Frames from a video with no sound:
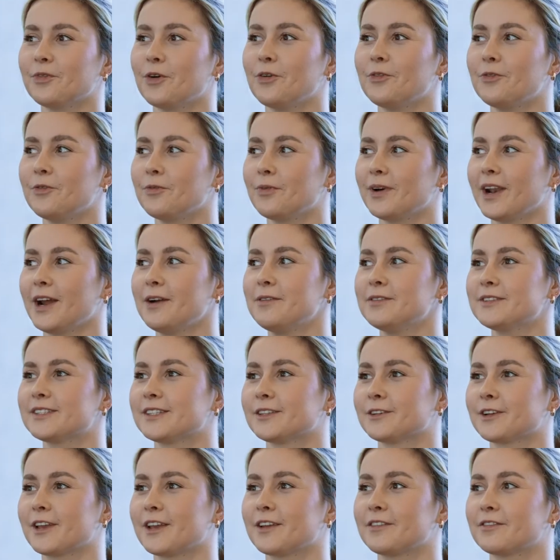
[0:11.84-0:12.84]
when I was
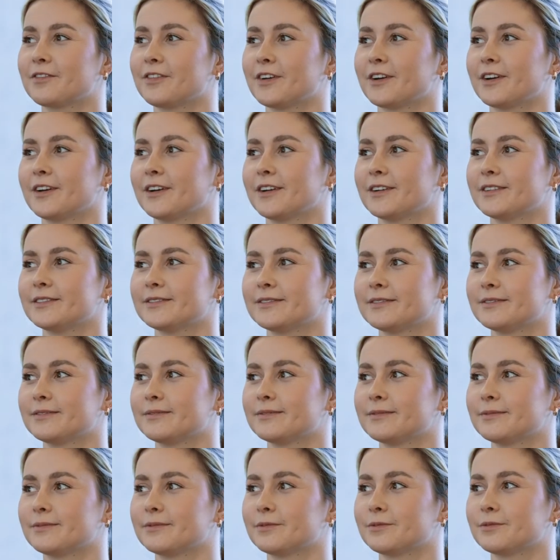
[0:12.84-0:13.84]
looking for
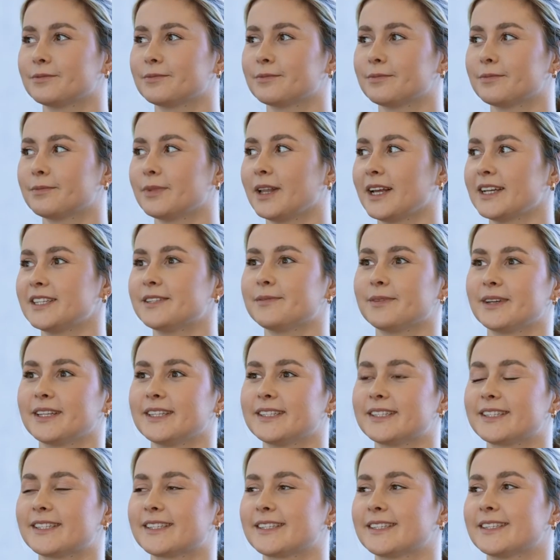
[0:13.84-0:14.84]

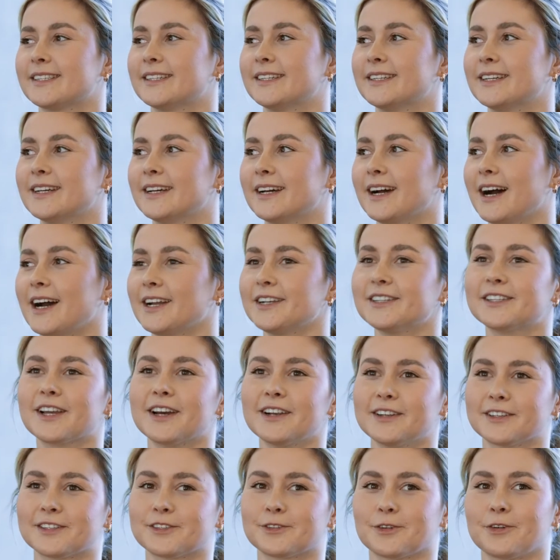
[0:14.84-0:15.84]
placements, I just
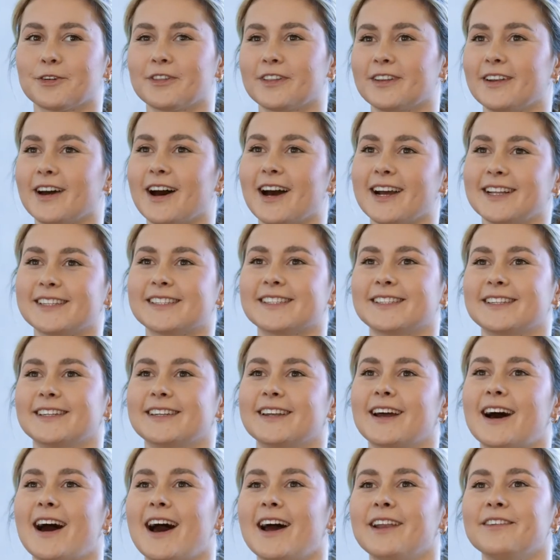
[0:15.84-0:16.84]
kind of saw the Knights,
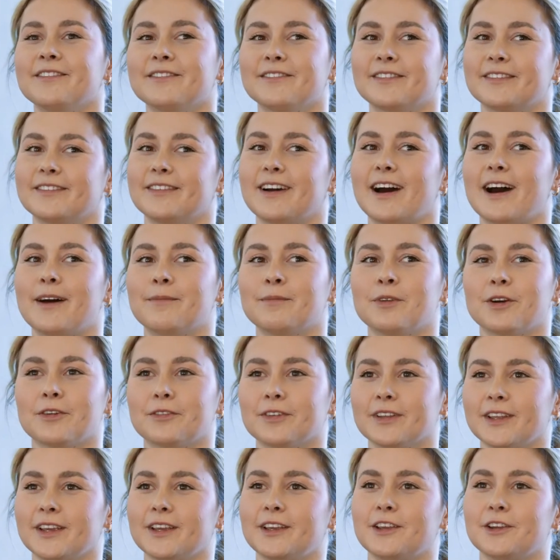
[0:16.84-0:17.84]
and I'm not
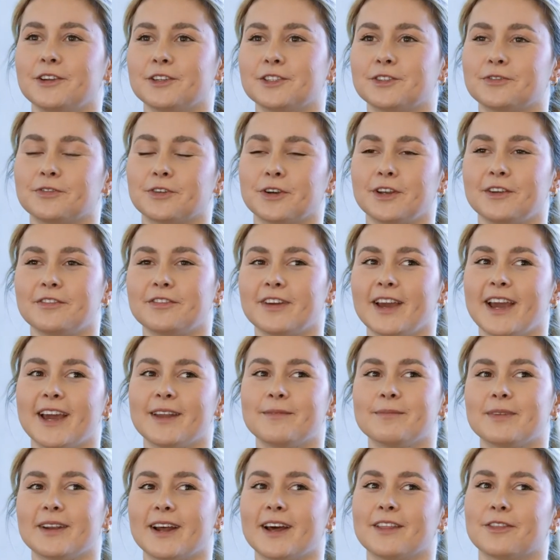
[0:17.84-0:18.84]
really a huge footy
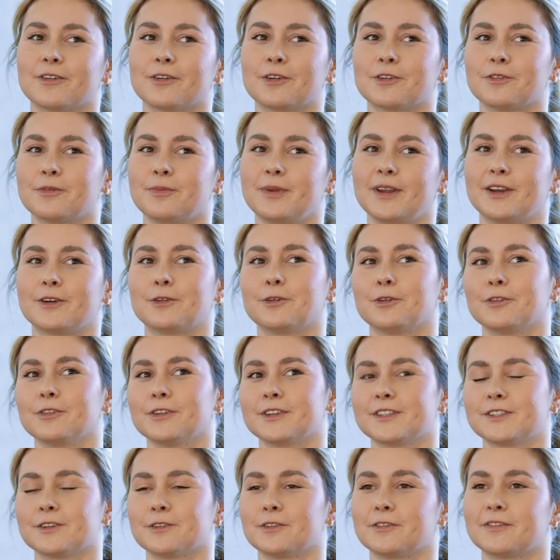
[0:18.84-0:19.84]
fan, but I thought it would be cool
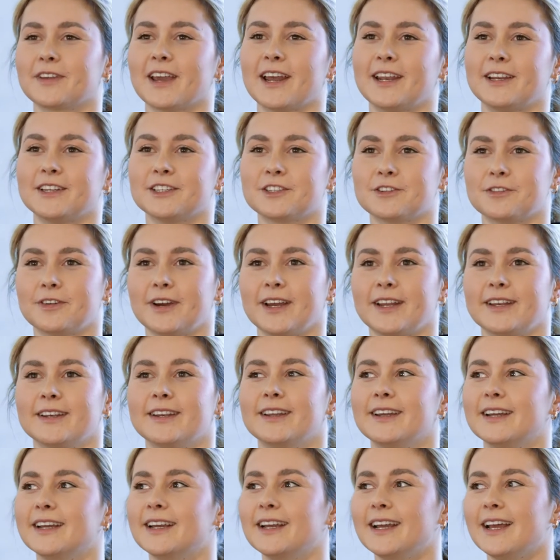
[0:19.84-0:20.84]
to sort of get into it
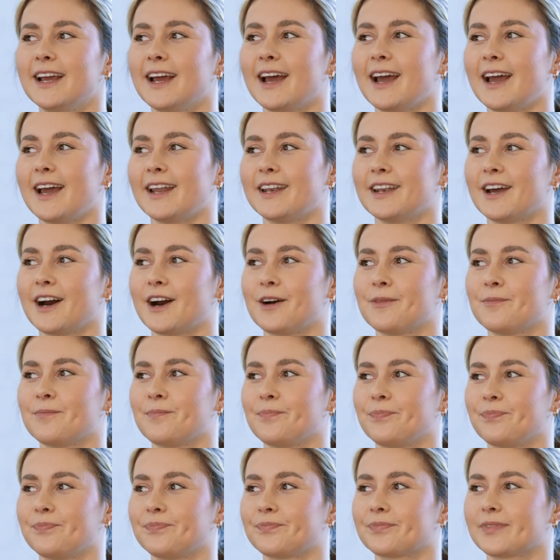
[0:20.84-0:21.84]
and
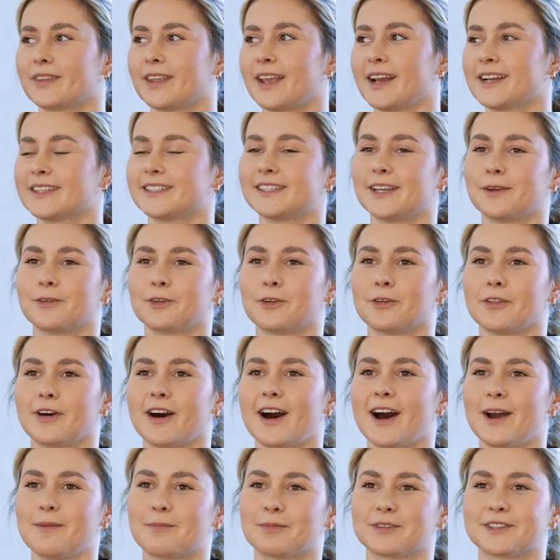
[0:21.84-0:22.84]
see what all the
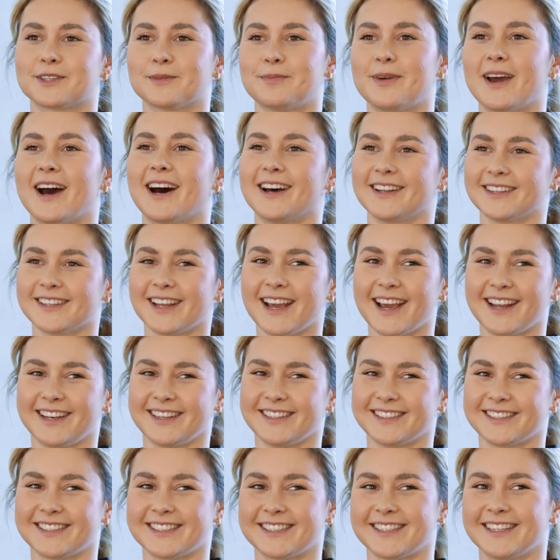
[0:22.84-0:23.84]
hype was about,
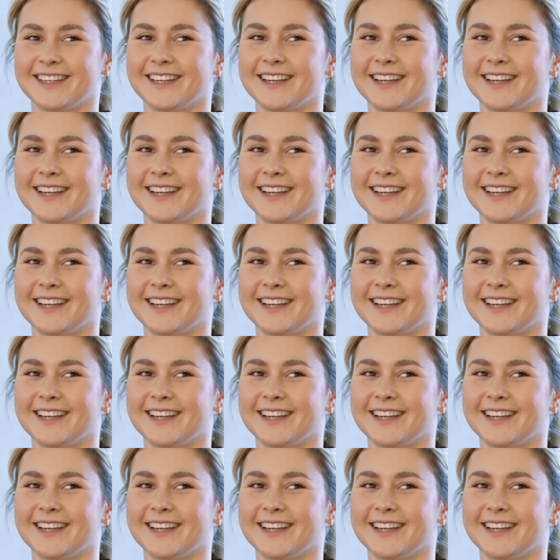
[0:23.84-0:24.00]
and